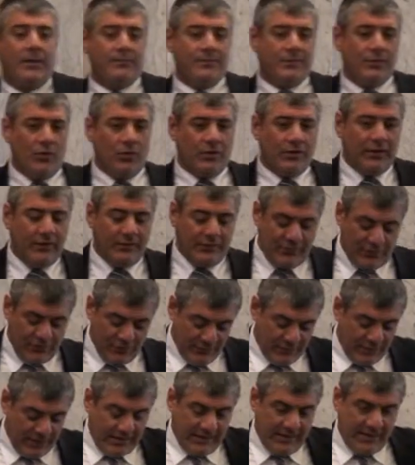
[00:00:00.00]
I'm talking to
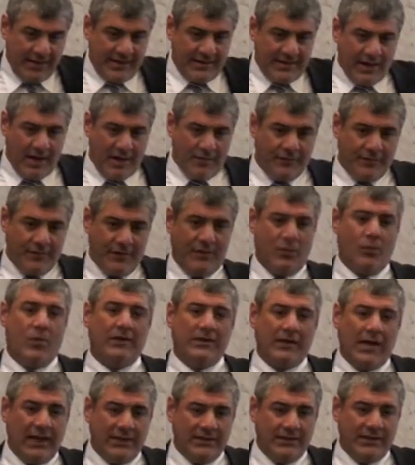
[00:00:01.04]
you that they cover
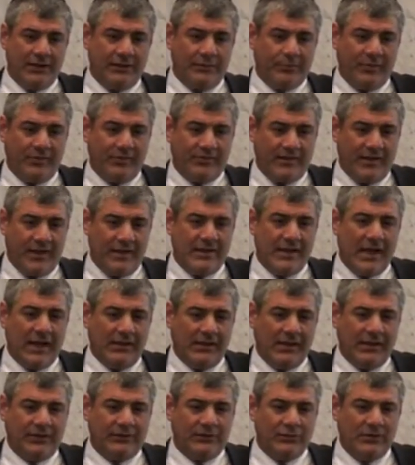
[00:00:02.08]
100%,
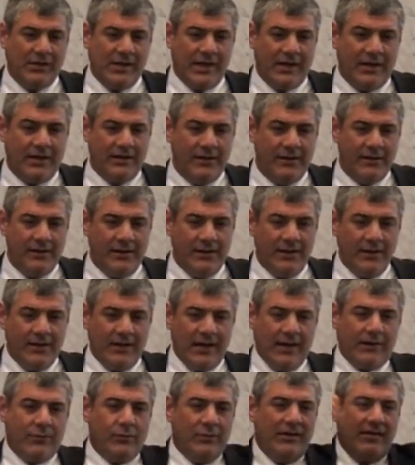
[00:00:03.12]
not like today,
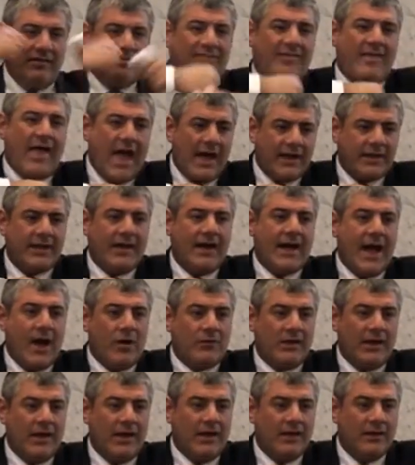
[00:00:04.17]
like with a sack
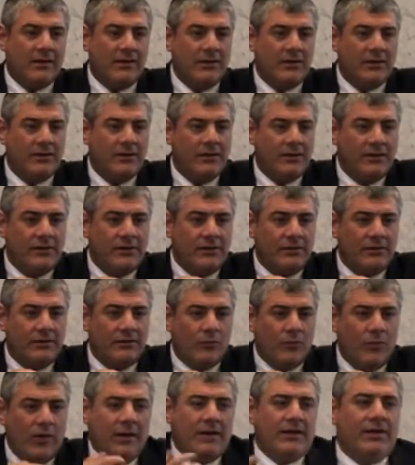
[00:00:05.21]
around her.
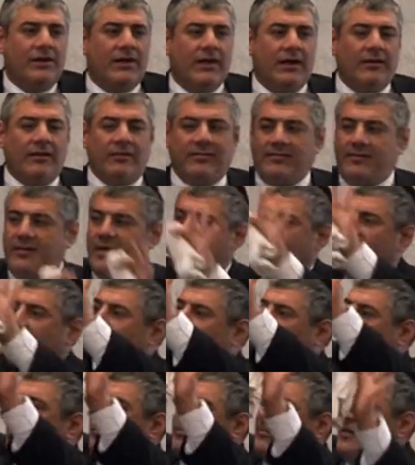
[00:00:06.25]
What are you going to see? You're
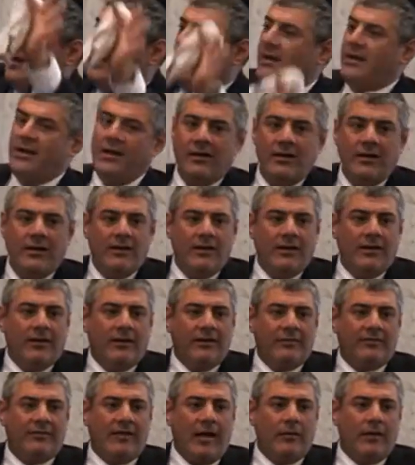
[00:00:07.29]
going to see
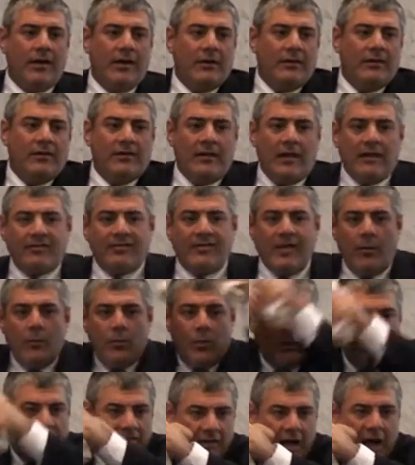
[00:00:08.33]
some, eh, eh, like
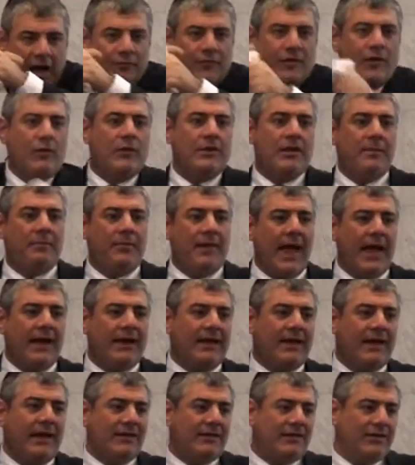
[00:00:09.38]
someone covered with a
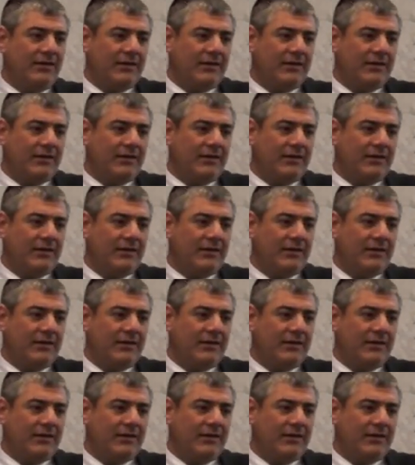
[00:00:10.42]
blanket.